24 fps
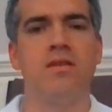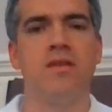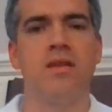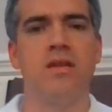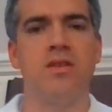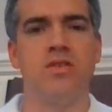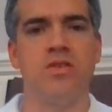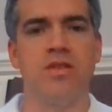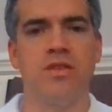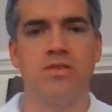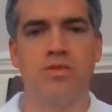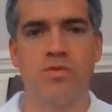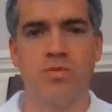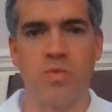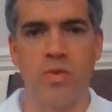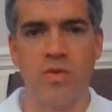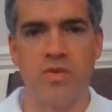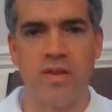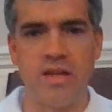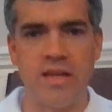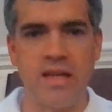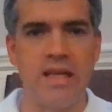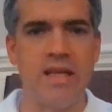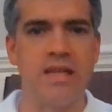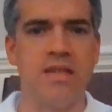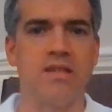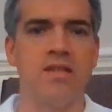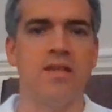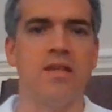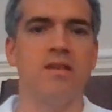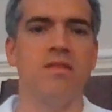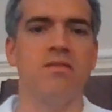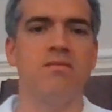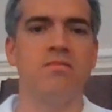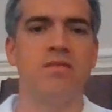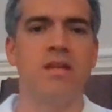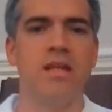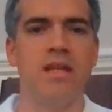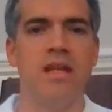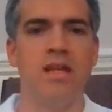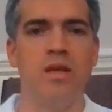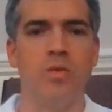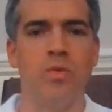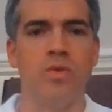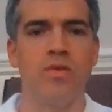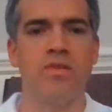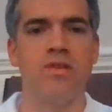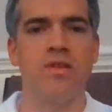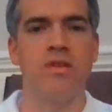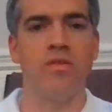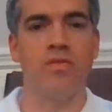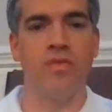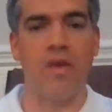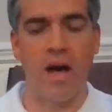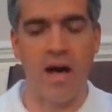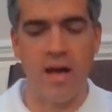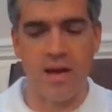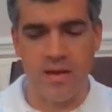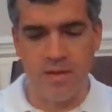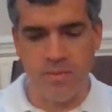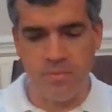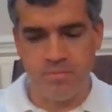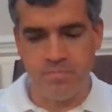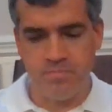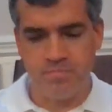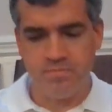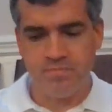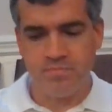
That Jesus was a deity, that he was divine.